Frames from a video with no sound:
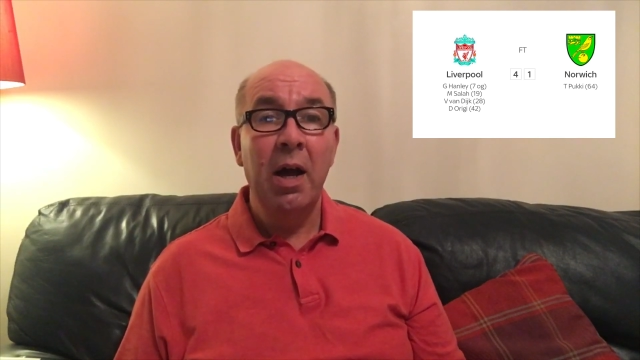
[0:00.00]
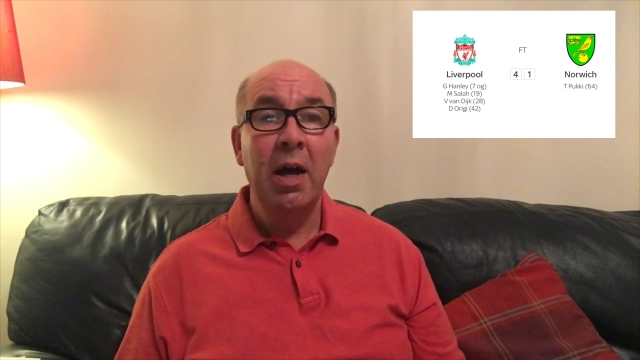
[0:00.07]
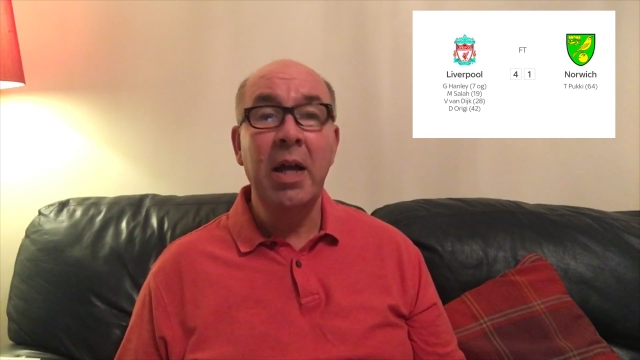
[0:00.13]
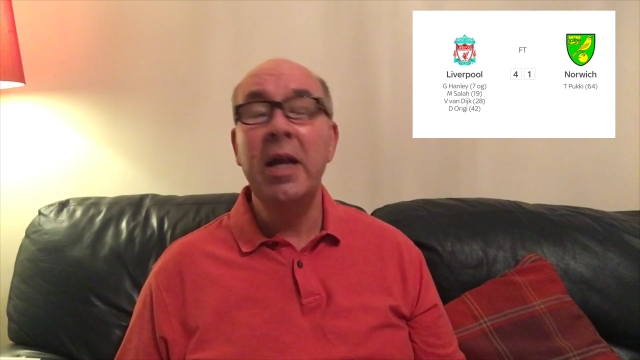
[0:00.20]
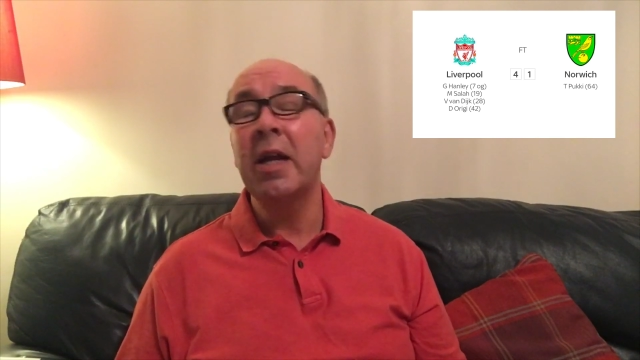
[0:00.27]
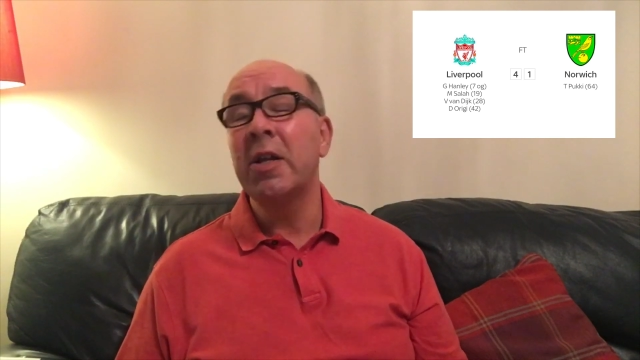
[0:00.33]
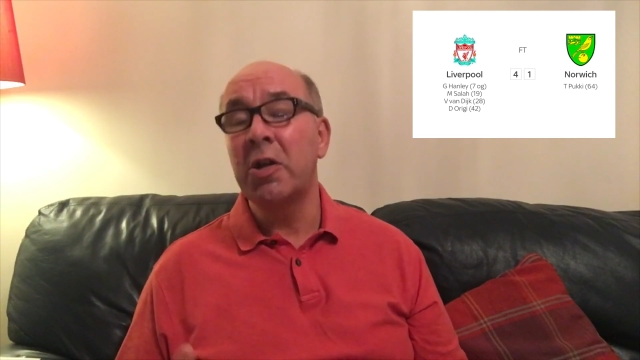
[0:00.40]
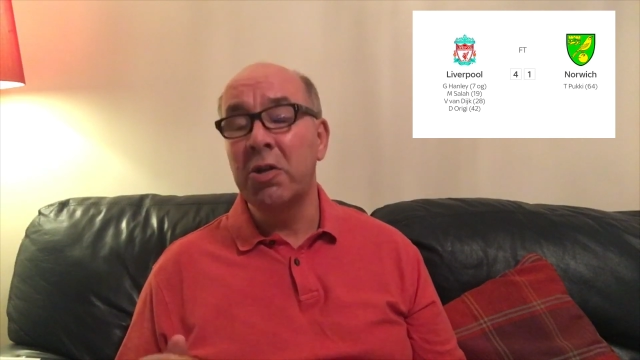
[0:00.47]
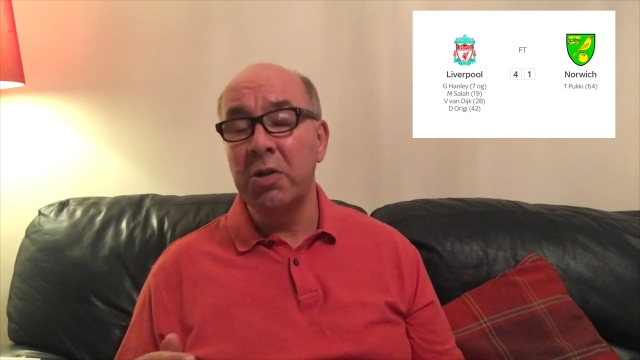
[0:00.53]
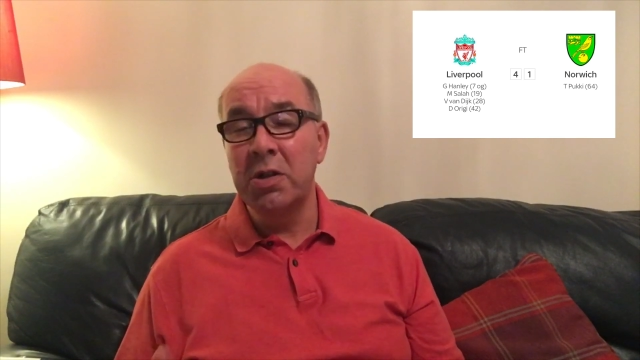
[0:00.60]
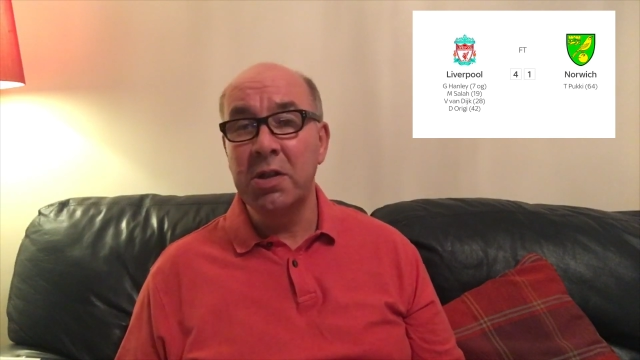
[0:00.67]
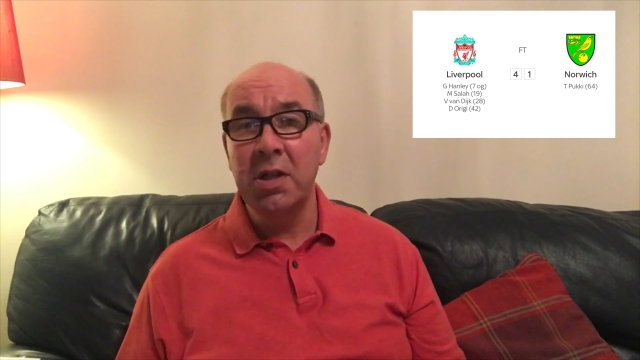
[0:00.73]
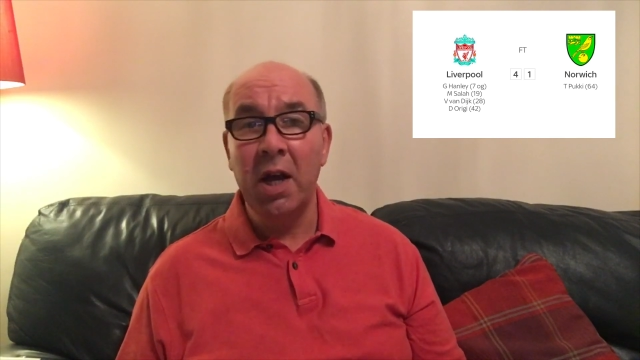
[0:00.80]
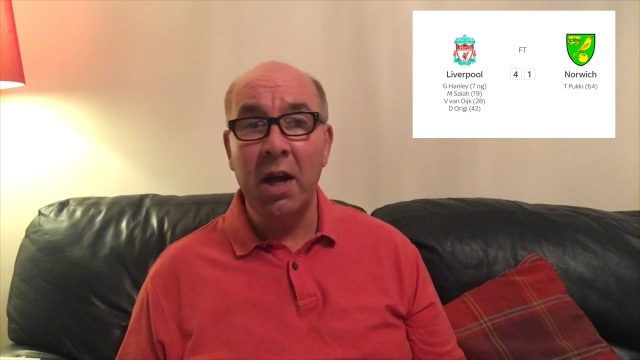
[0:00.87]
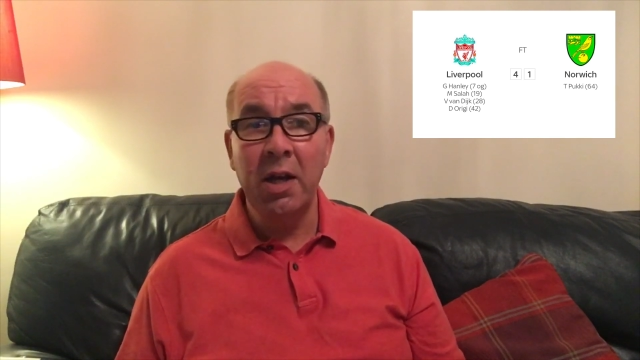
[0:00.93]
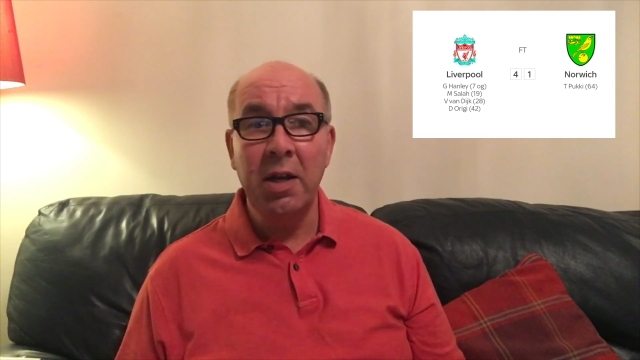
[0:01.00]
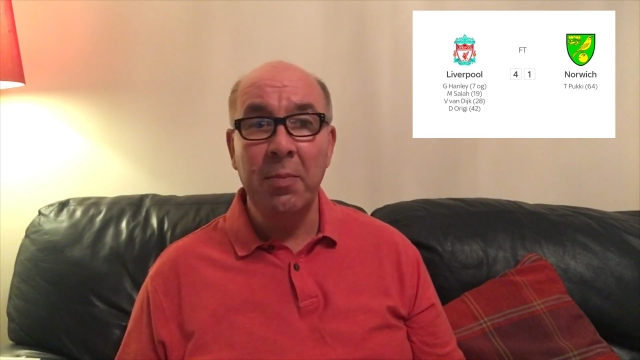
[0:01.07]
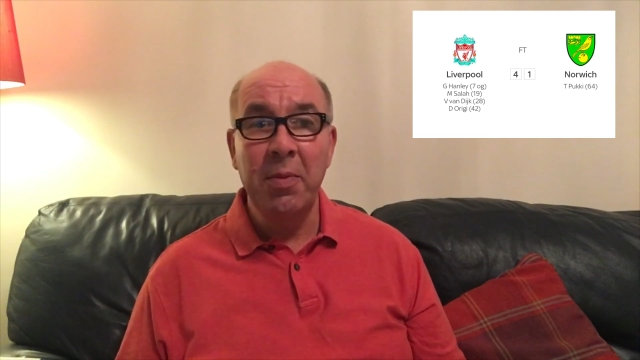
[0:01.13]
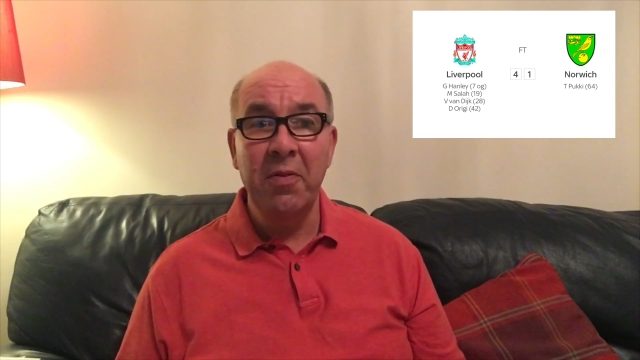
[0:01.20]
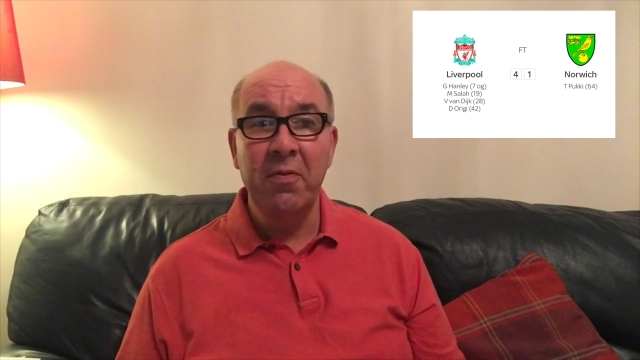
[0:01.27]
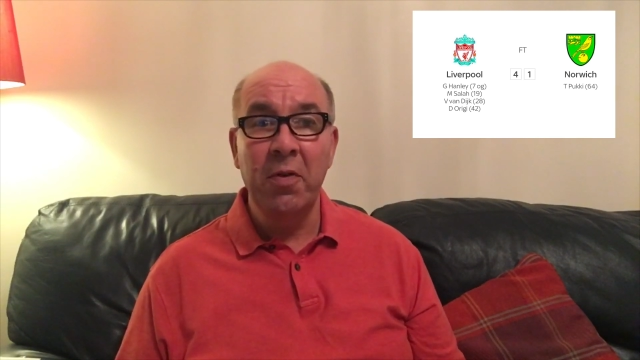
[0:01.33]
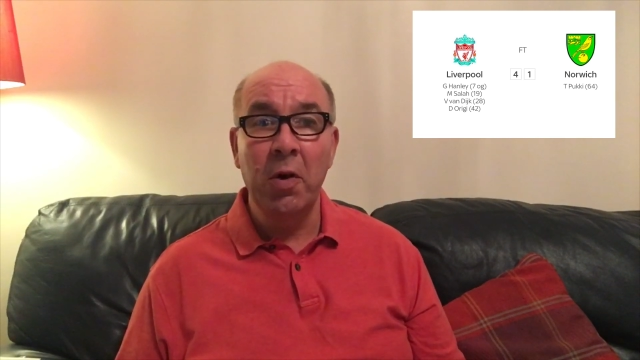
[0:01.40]
He had a good, tidy
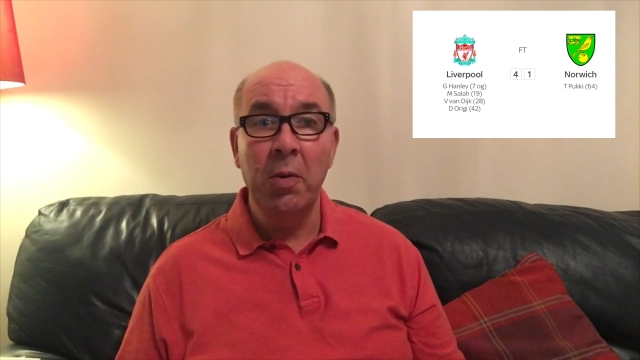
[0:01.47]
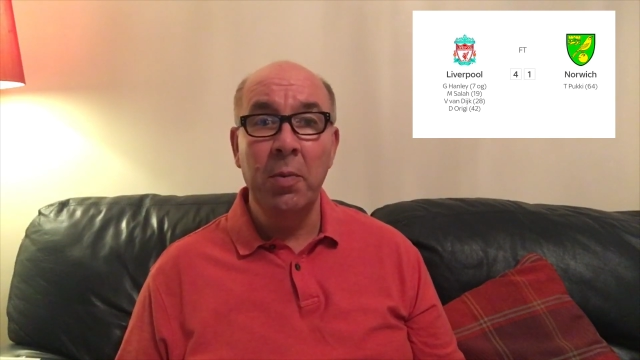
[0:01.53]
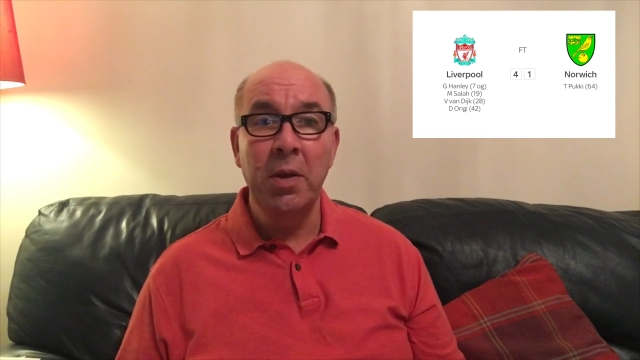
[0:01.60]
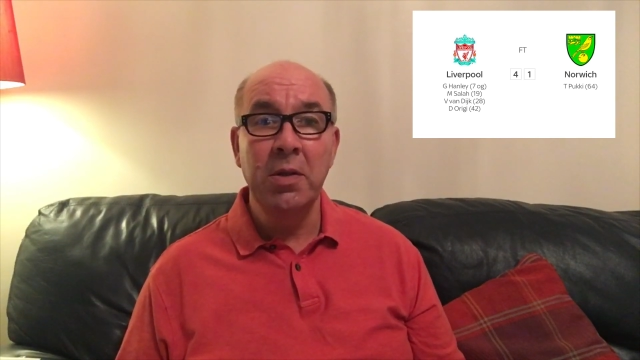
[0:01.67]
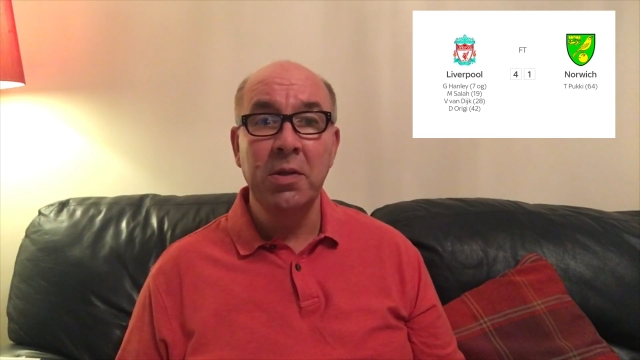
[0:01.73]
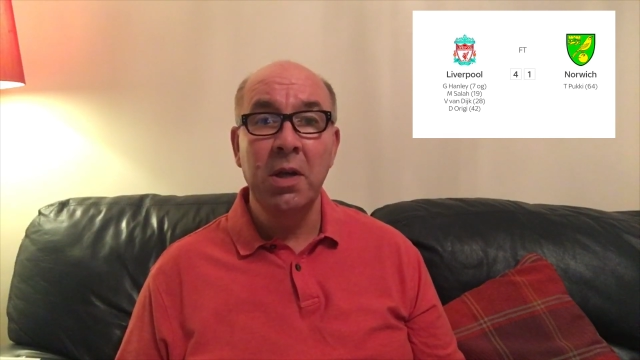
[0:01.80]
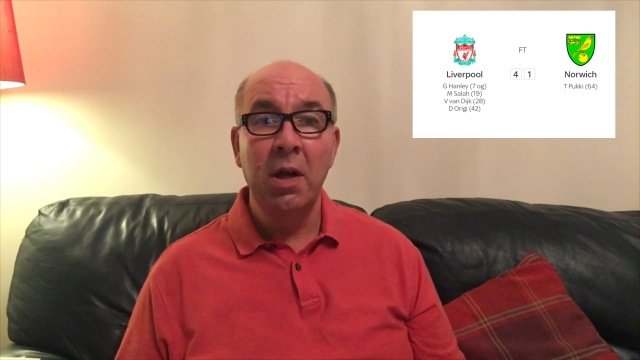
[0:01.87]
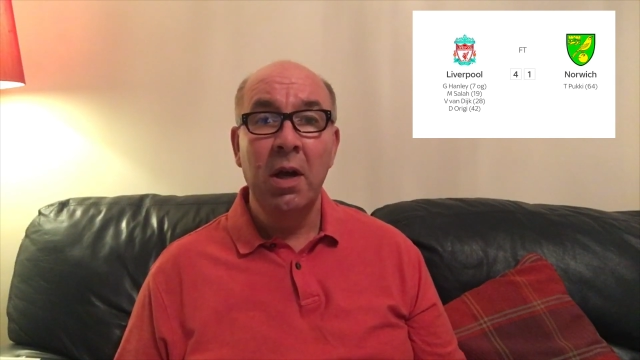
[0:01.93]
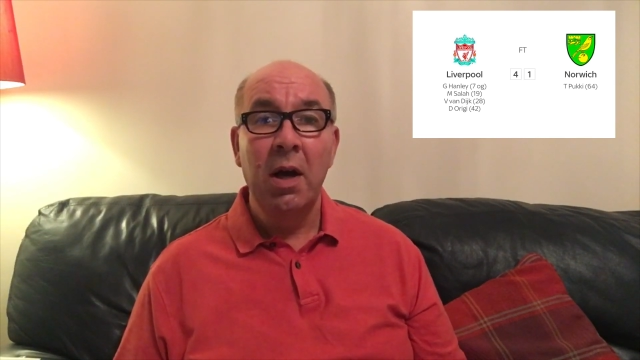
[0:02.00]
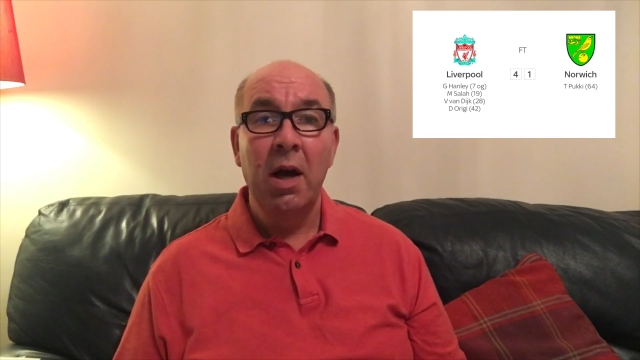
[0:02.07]
performance.